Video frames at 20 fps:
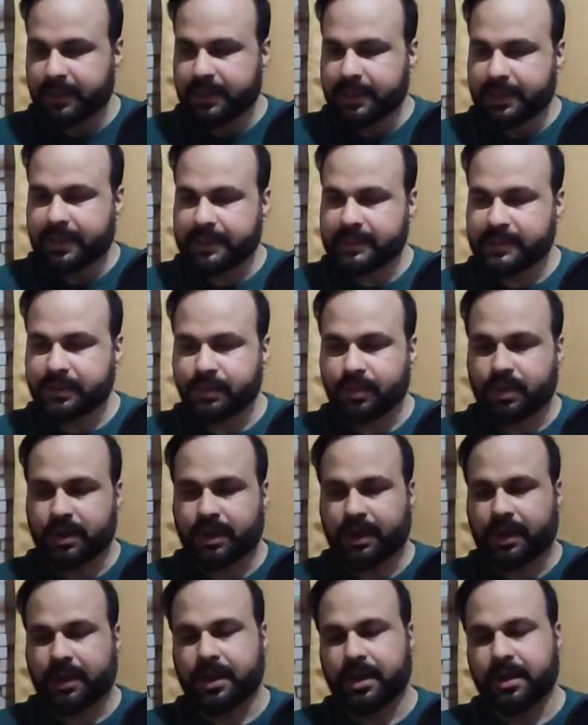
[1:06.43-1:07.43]
Let's see
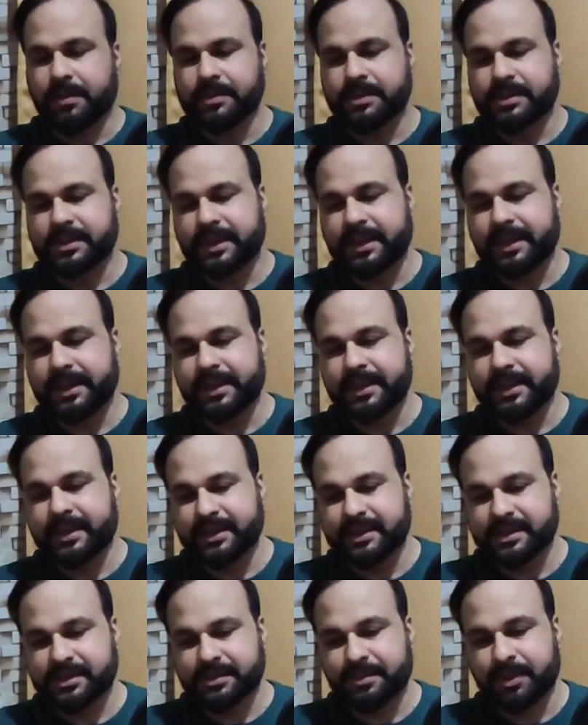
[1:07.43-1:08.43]
what comes in
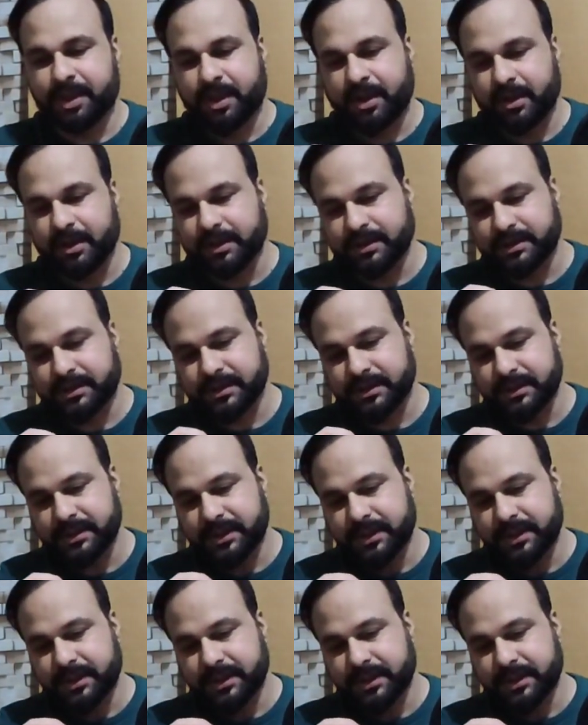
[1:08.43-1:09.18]
this box.